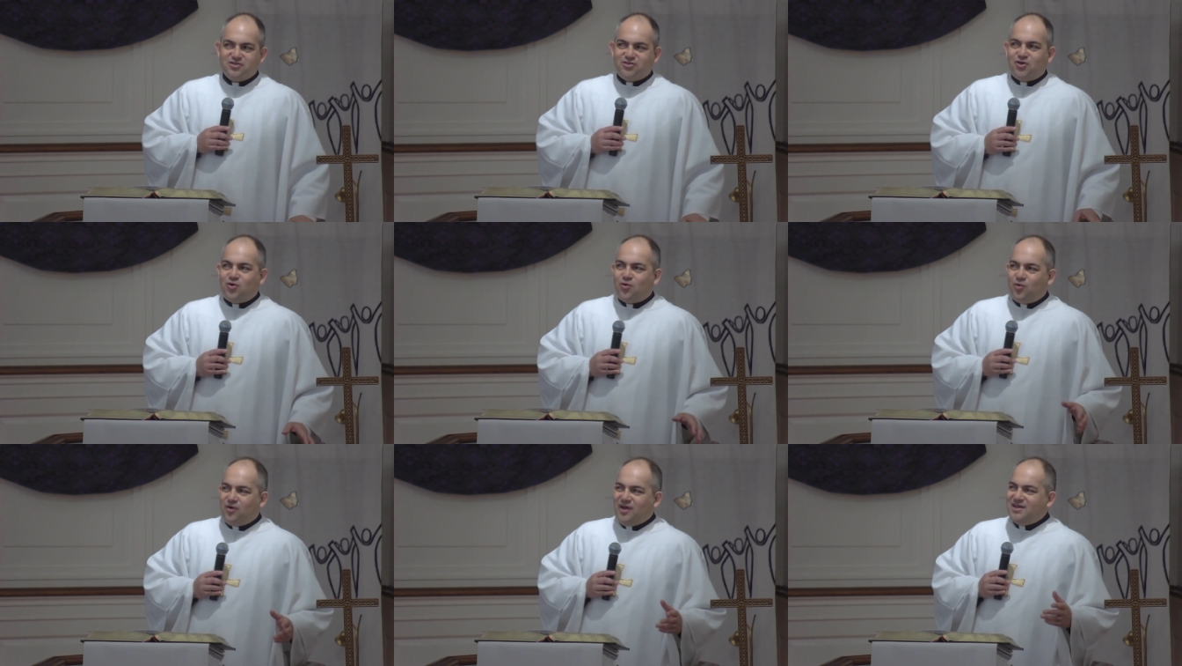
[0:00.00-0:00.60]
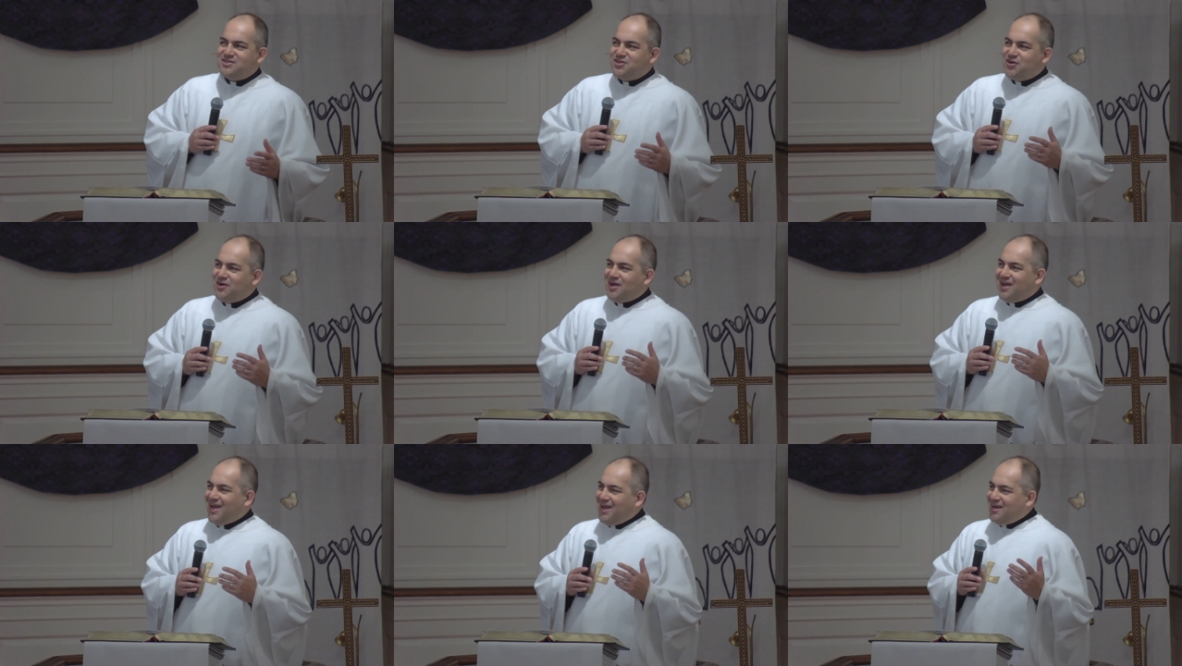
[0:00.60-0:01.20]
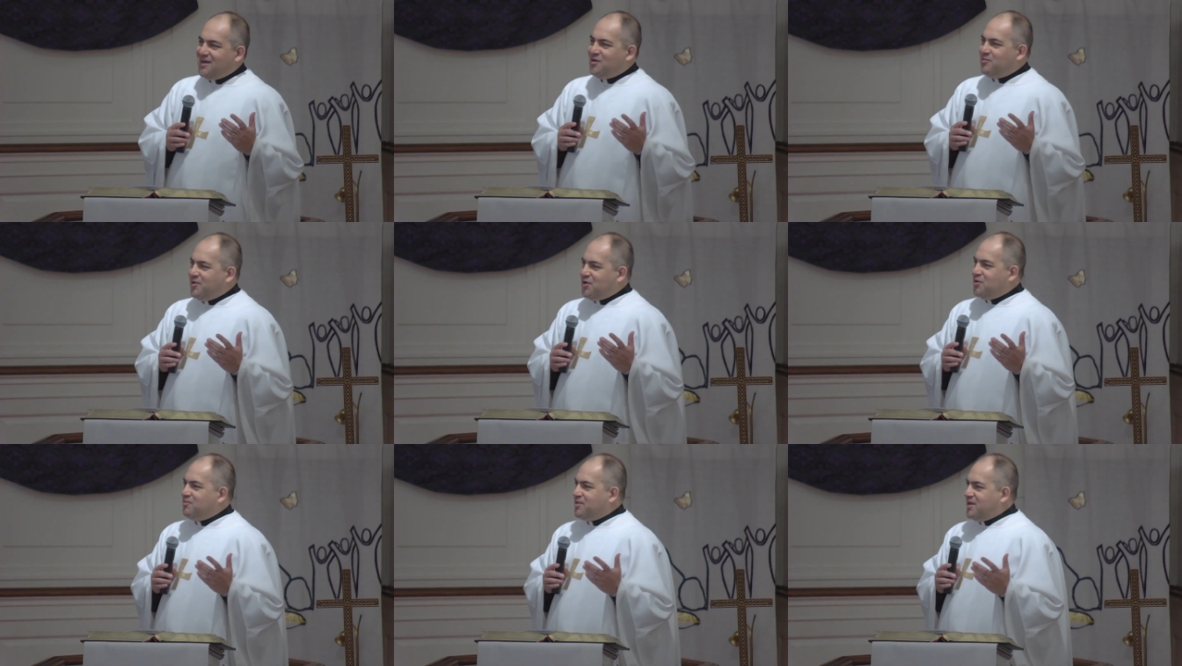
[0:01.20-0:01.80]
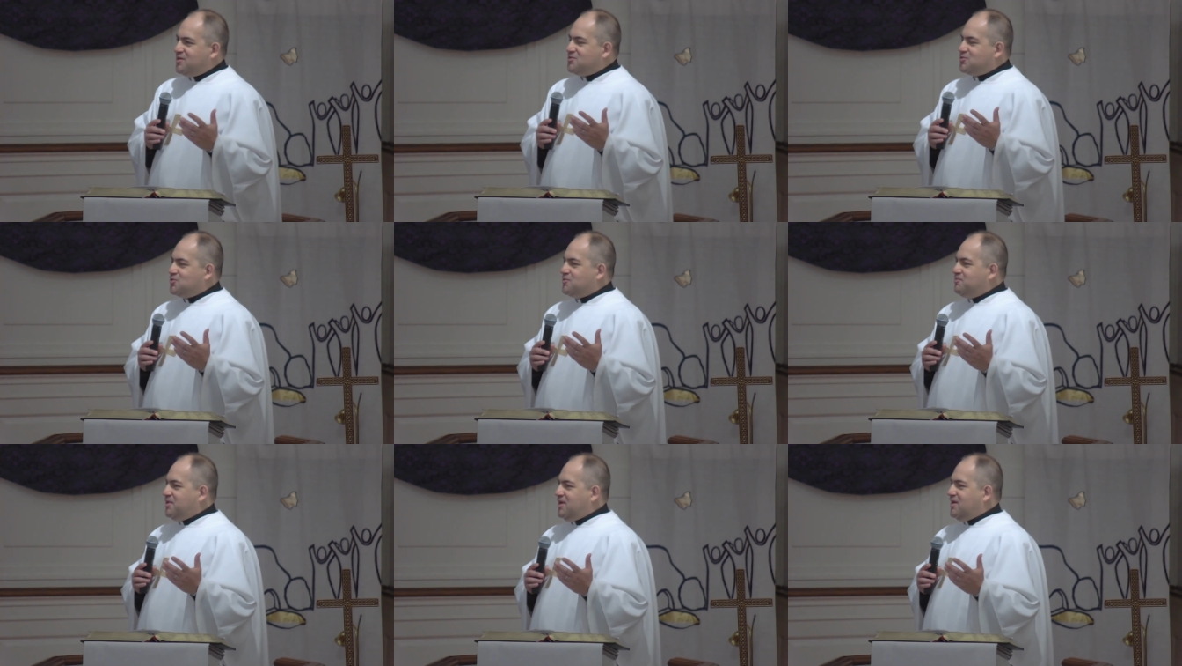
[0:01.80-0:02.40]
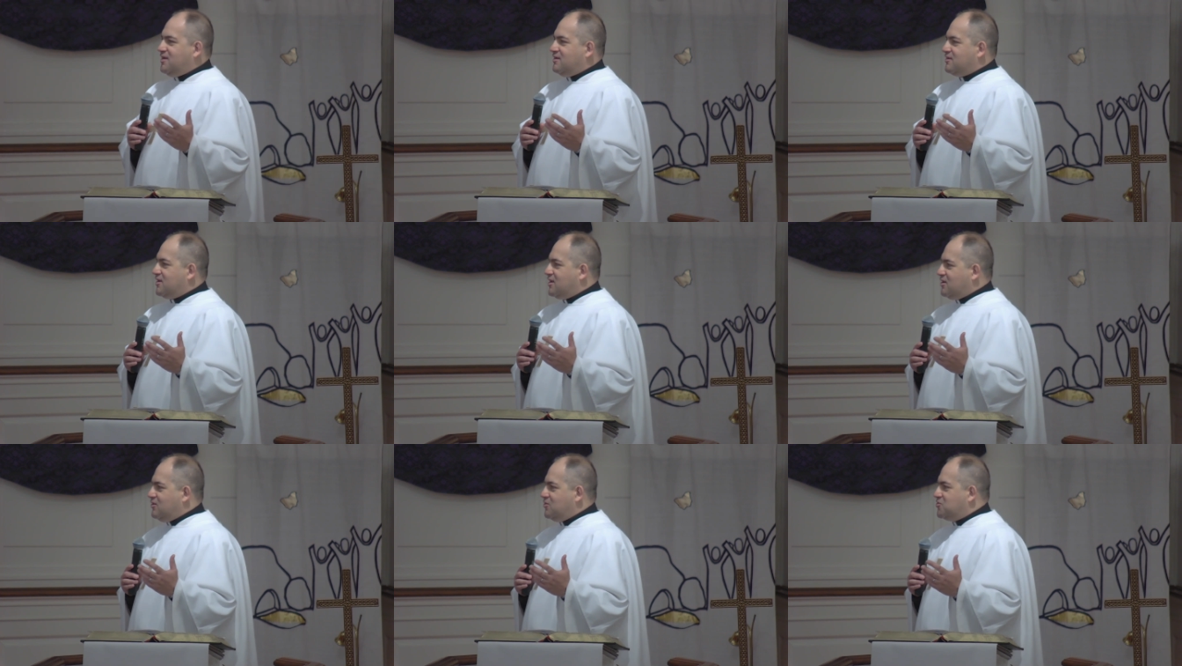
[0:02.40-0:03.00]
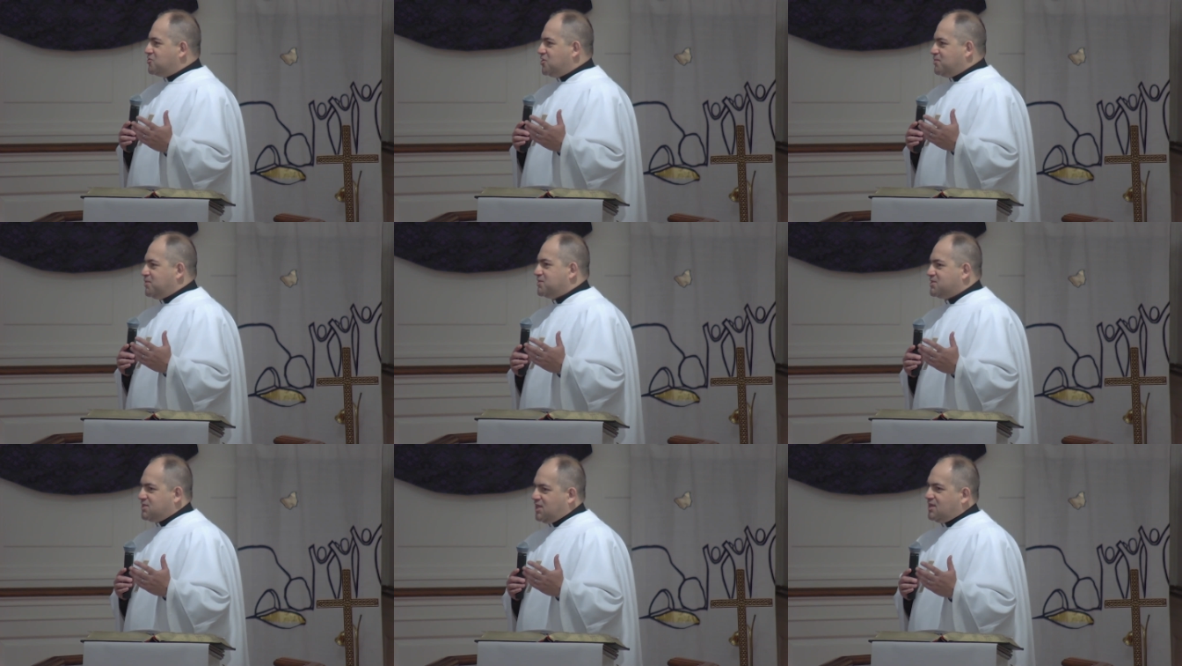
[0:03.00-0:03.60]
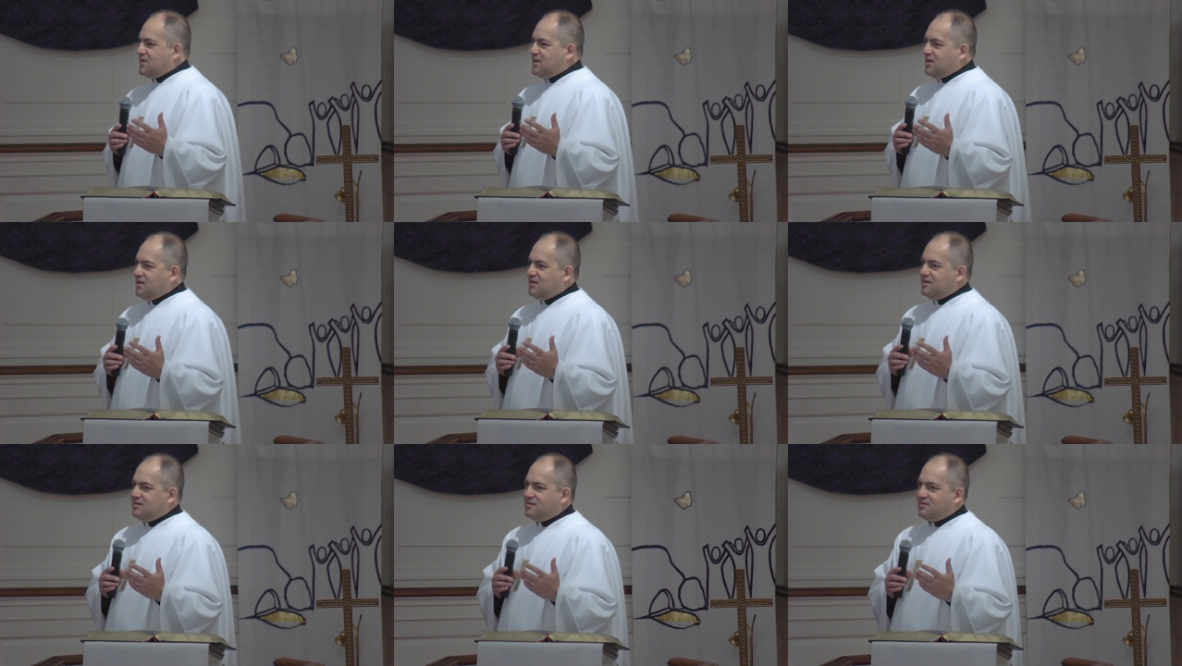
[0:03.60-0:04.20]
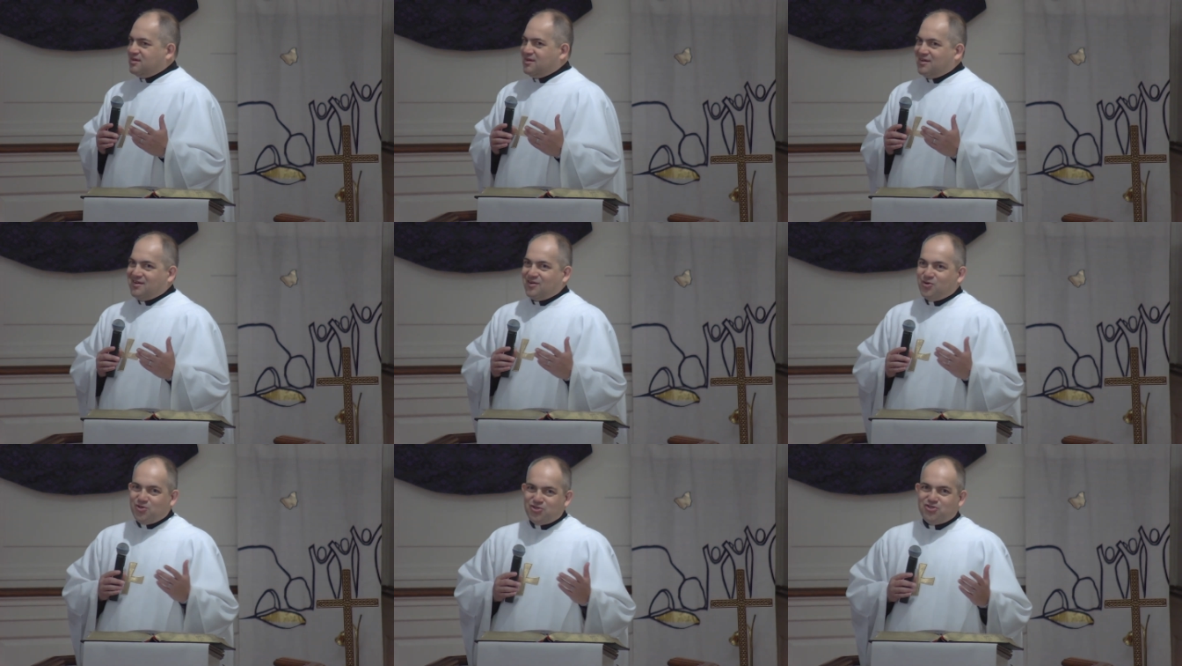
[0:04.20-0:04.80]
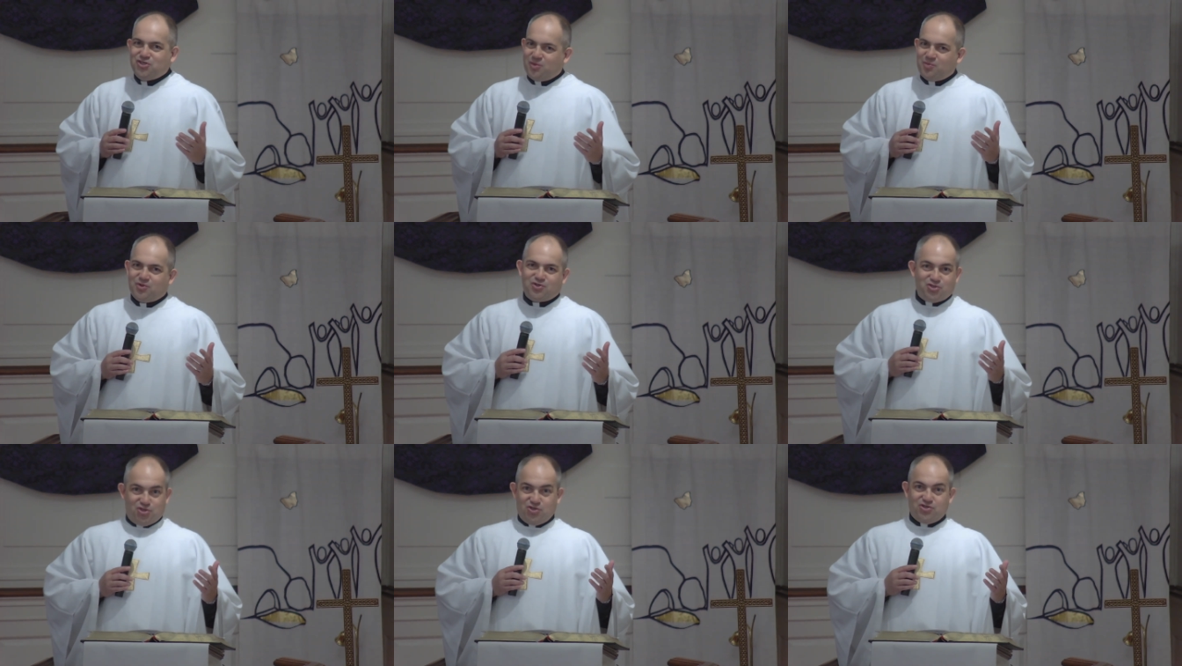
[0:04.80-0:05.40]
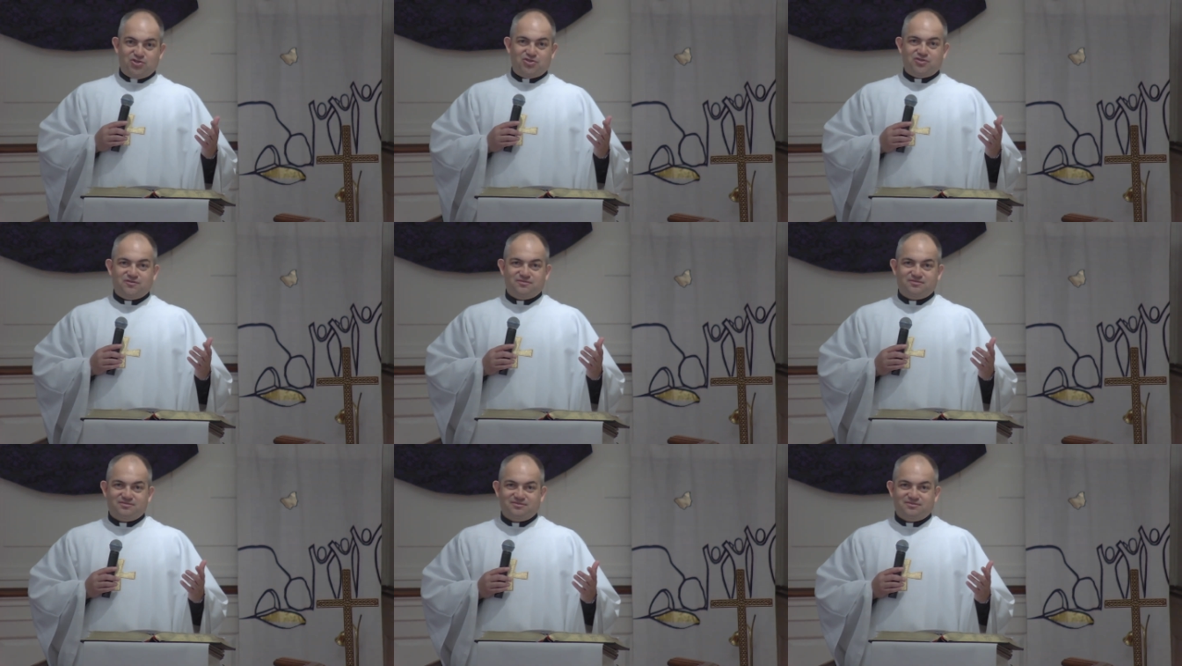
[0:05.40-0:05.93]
So, is there any better place to be on a Good Shepherd Sunday than at a Good Shepherd church?